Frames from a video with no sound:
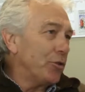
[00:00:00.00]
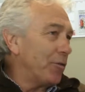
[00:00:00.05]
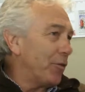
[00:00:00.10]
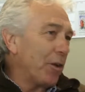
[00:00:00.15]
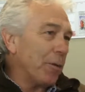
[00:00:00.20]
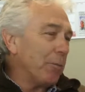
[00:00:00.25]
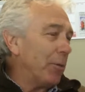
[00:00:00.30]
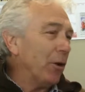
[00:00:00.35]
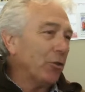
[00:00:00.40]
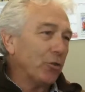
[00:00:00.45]
for
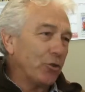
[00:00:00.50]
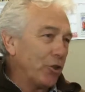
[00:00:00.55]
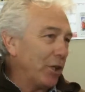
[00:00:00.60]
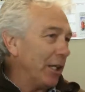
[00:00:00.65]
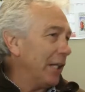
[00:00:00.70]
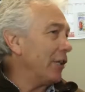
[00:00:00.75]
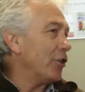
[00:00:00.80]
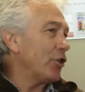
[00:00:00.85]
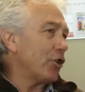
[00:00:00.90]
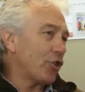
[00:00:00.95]
the
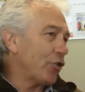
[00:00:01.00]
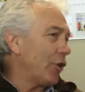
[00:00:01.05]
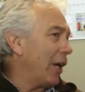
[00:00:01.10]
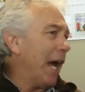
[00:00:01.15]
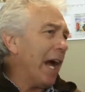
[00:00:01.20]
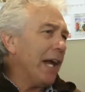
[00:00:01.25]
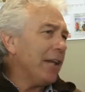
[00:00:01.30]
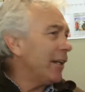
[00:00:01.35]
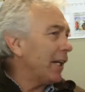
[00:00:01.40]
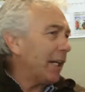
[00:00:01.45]
poultry industry
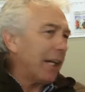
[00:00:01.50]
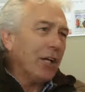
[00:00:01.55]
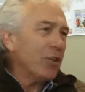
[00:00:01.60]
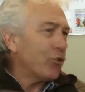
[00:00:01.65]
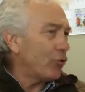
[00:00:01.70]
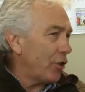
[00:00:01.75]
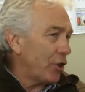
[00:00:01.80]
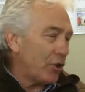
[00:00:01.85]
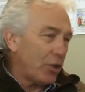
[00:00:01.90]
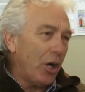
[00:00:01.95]
and the
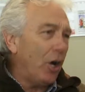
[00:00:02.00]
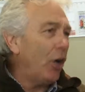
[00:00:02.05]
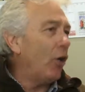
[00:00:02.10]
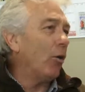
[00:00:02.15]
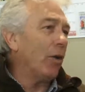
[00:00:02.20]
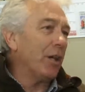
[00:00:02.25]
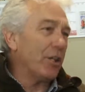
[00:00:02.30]
country as a whole.